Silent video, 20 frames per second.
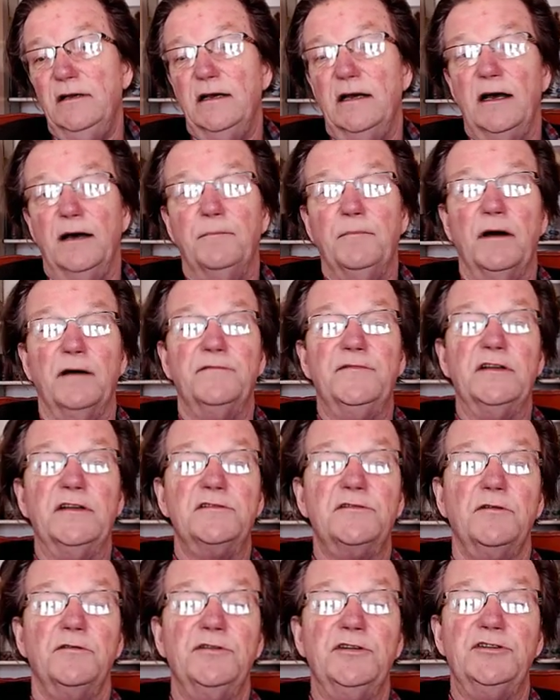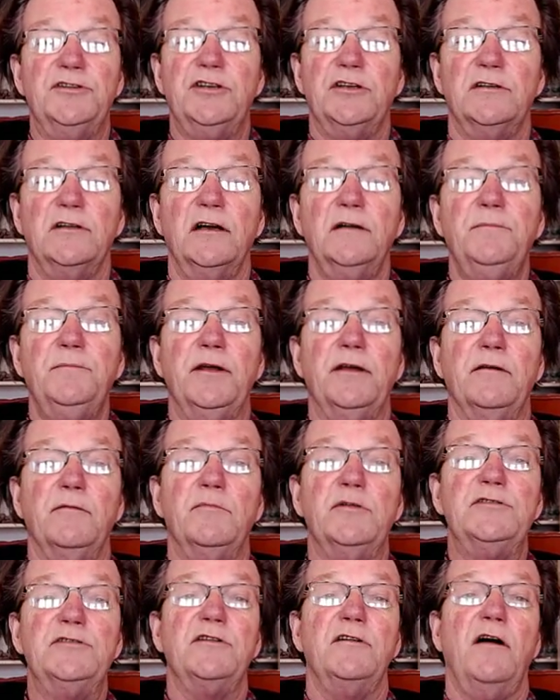of this during the Qianlong period,
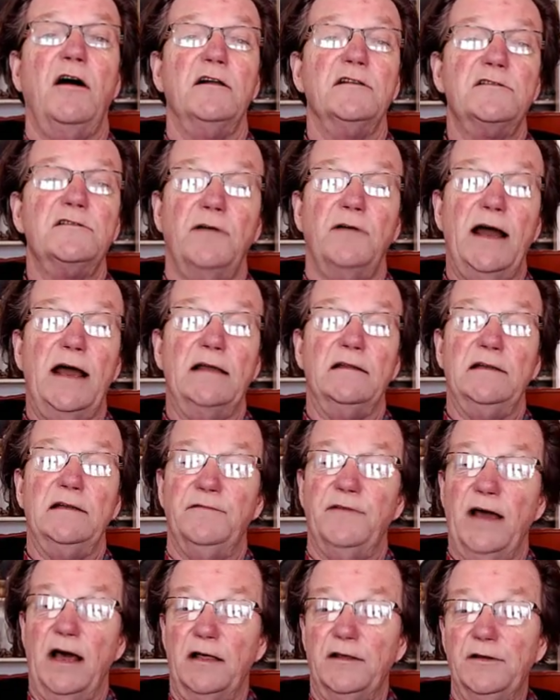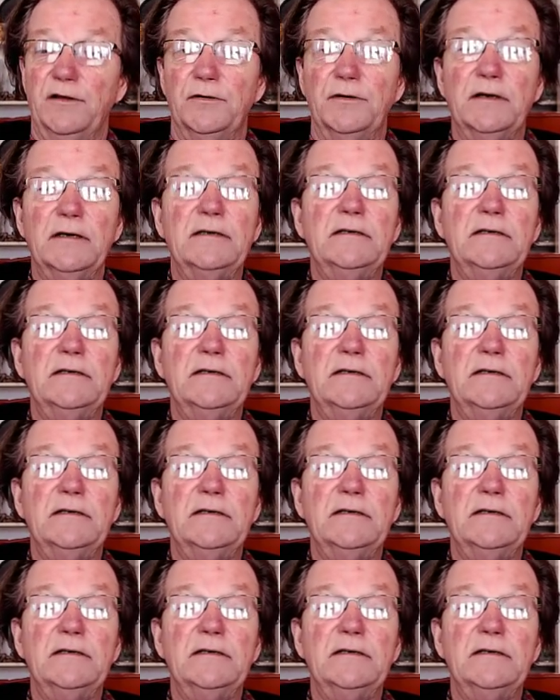which are also highly valued.